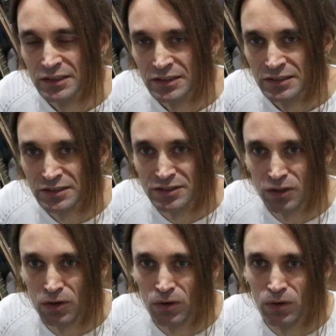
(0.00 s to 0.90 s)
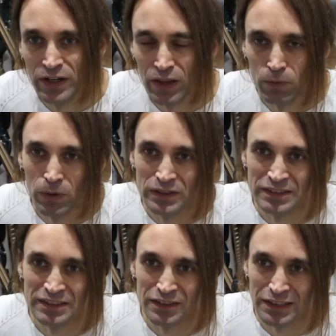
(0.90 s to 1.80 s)
So in other words,
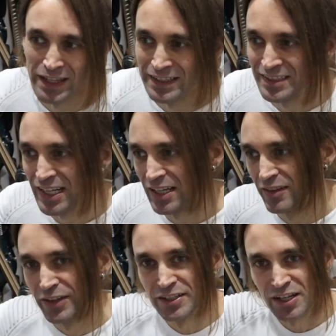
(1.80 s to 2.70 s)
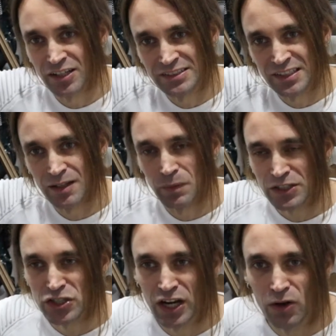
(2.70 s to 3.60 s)
it's not that suddenly the guitars are
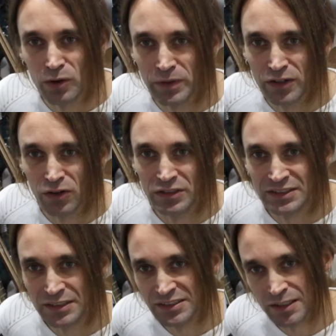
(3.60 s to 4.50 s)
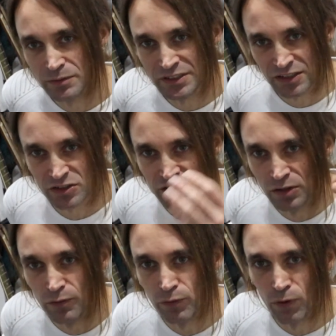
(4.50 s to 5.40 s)
much louder because in some sections you
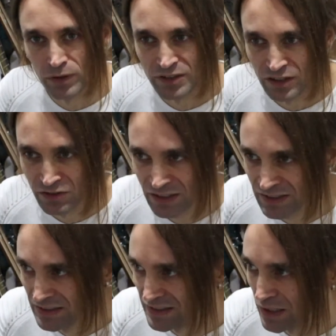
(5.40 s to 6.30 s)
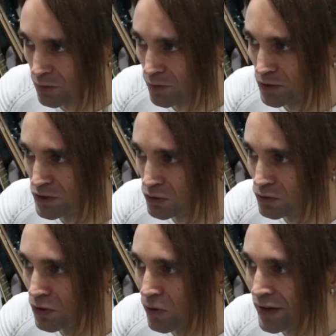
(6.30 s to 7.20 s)
have 4 guitar tracks instead of only 2
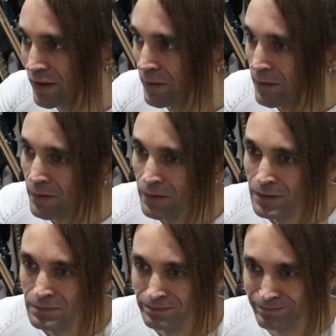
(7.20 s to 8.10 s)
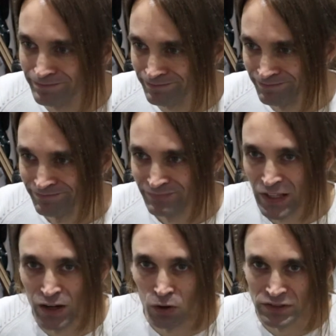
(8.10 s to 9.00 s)
going.
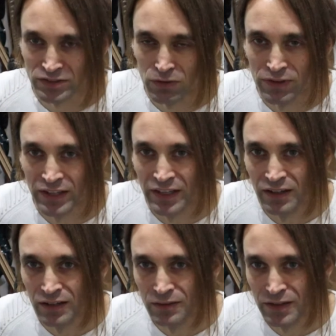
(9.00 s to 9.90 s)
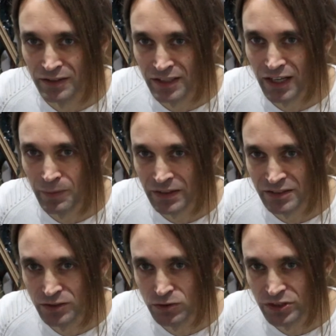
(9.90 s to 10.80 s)
And also the delay makes a
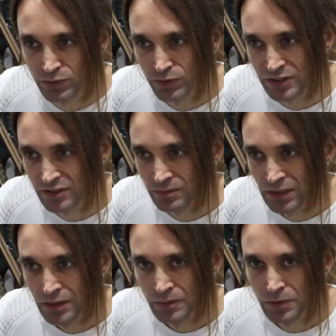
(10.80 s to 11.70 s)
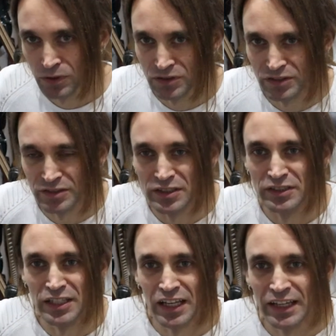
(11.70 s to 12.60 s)
huge difference, because also the
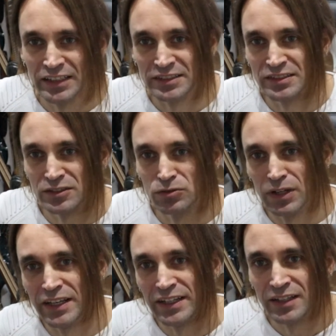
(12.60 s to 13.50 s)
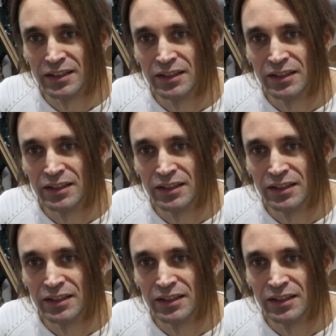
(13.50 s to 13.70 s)
delay is creating